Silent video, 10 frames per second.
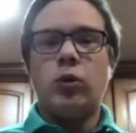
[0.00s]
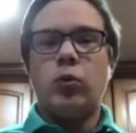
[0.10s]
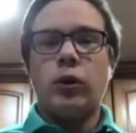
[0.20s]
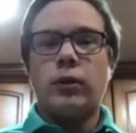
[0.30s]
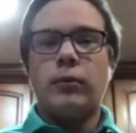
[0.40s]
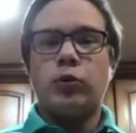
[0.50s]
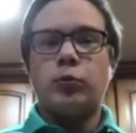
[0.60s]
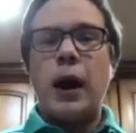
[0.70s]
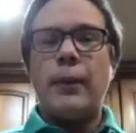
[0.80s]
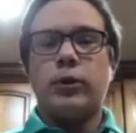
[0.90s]
one of the most
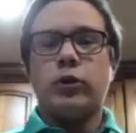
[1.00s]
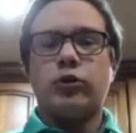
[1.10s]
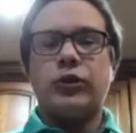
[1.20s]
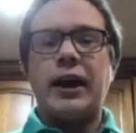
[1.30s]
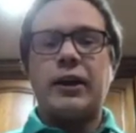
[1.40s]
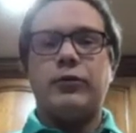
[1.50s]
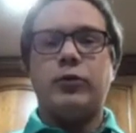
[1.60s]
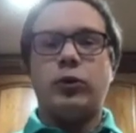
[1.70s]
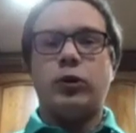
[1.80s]
popular snack food